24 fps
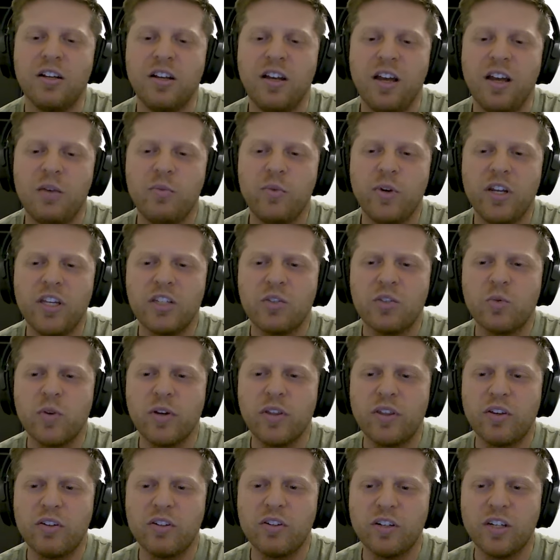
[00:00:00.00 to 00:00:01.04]
And when he's
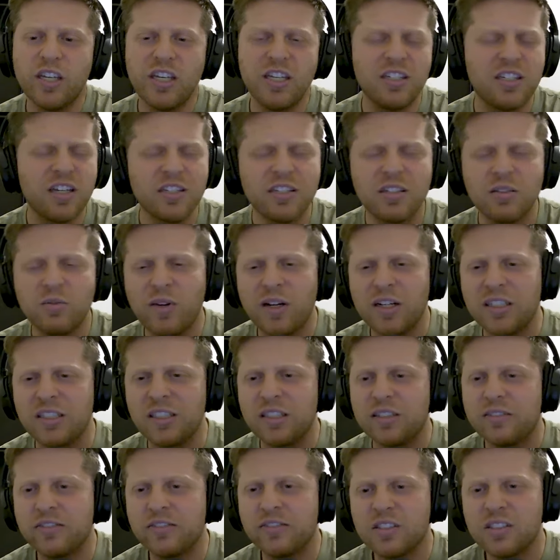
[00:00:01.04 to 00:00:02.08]
with her, he doesn't want to
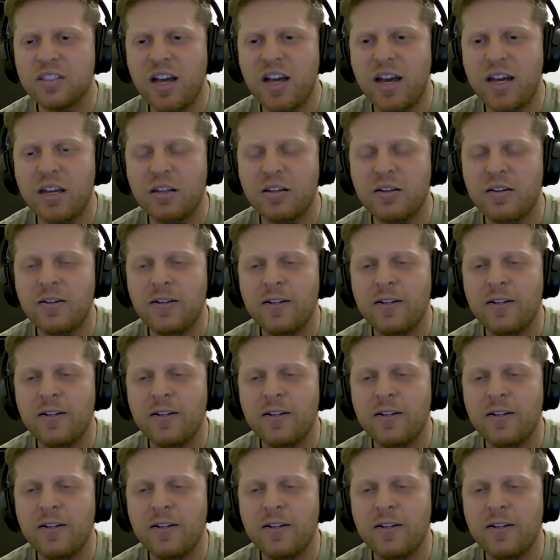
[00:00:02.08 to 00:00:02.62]
leave her side.